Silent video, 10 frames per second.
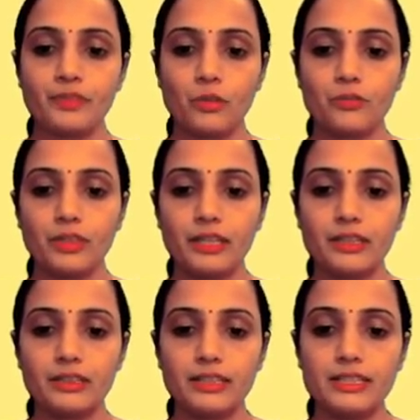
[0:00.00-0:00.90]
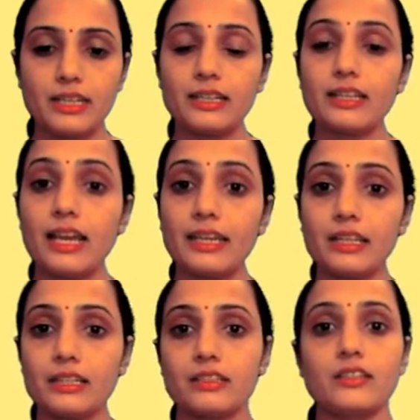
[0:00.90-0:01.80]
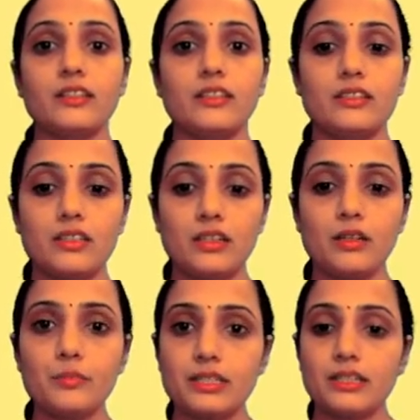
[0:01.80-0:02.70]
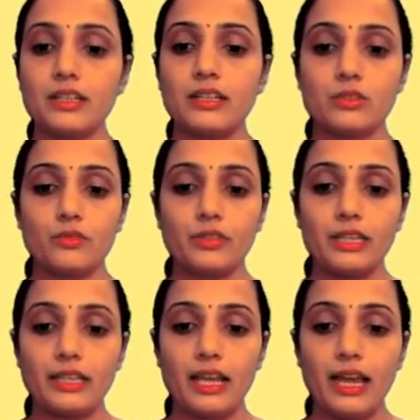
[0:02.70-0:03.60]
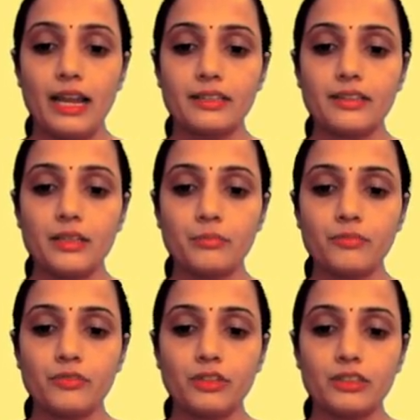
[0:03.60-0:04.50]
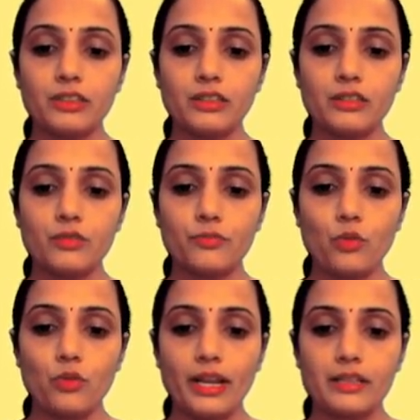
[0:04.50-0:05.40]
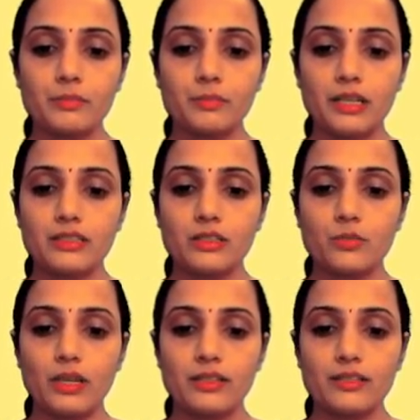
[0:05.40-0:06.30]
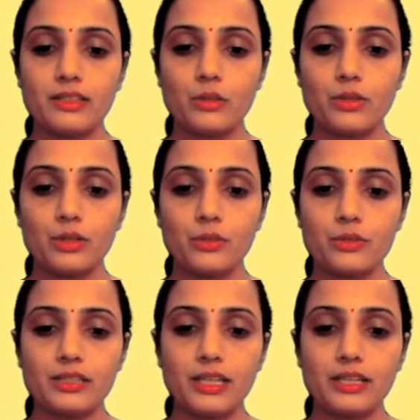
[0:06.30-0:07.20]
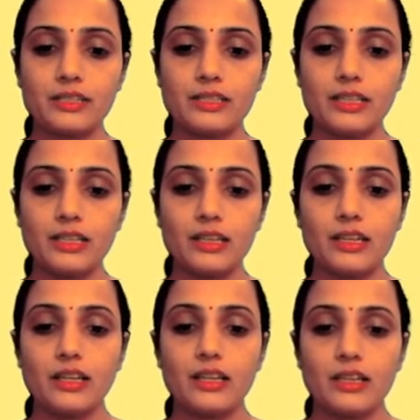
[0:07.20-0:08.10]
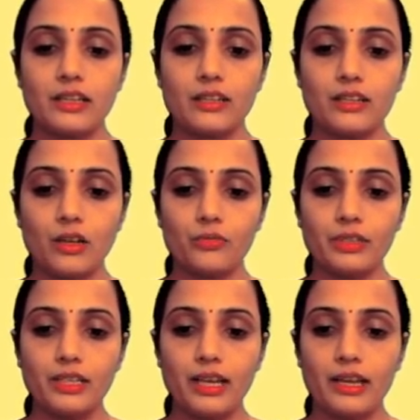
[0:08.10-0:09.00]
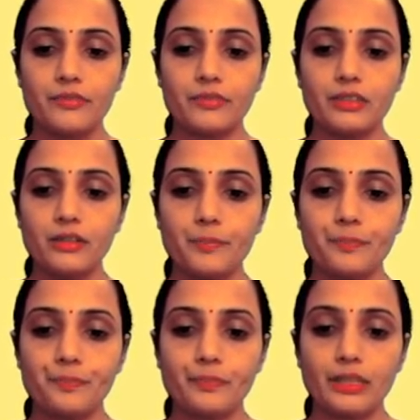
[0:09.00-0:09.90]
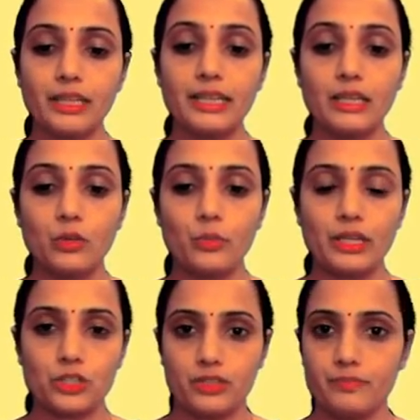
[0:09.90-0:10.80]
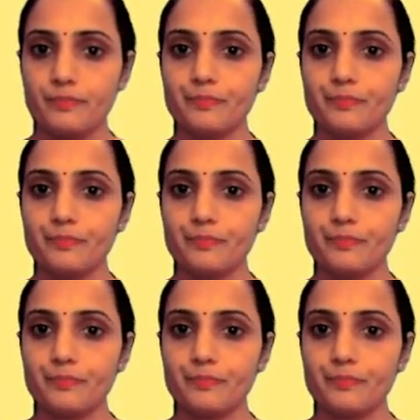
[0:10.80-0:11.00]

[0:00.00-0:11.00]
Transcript: Now these are like terms, so we can add them further. 4x plus 12 is equal to 60. Now we have the equation.